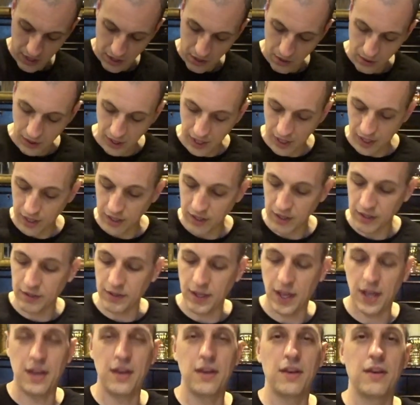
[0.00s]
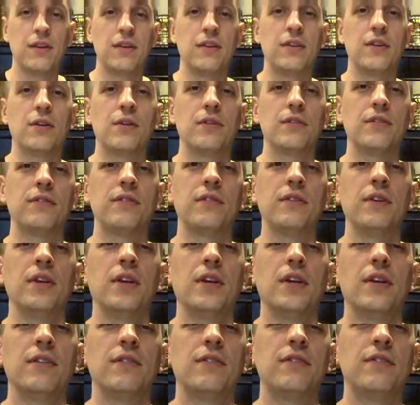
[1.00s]
Okay, and there's
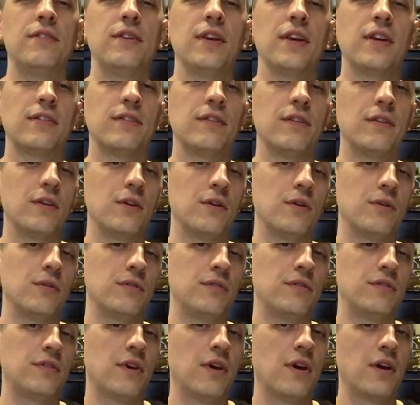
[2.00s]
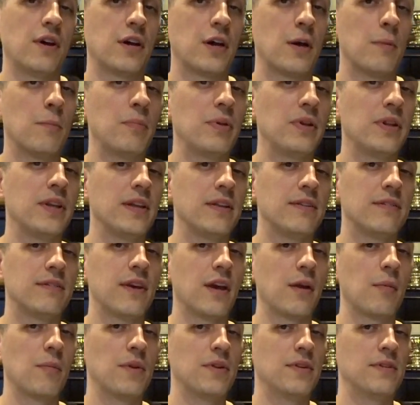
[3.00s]
six of those uh, complete
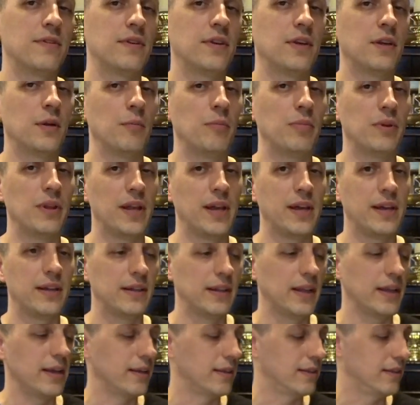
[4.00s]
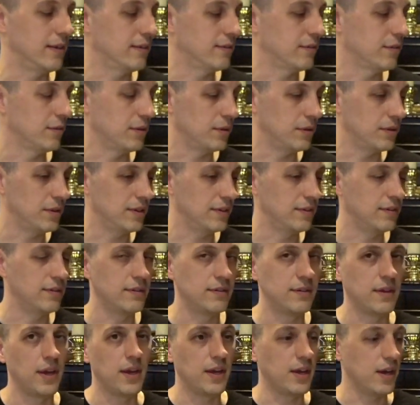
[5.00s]
segments in a blade like this, although this
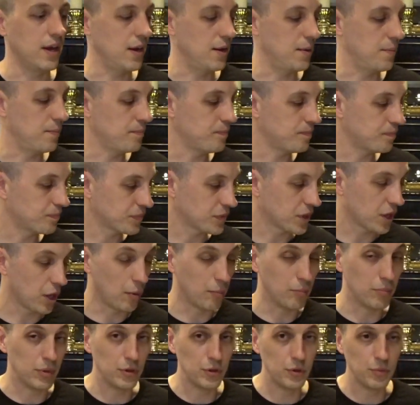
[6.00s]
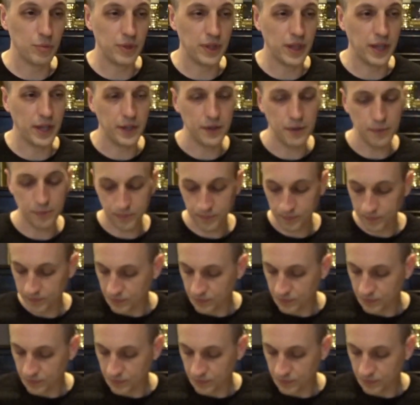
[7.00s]
is a, um, a blue blade.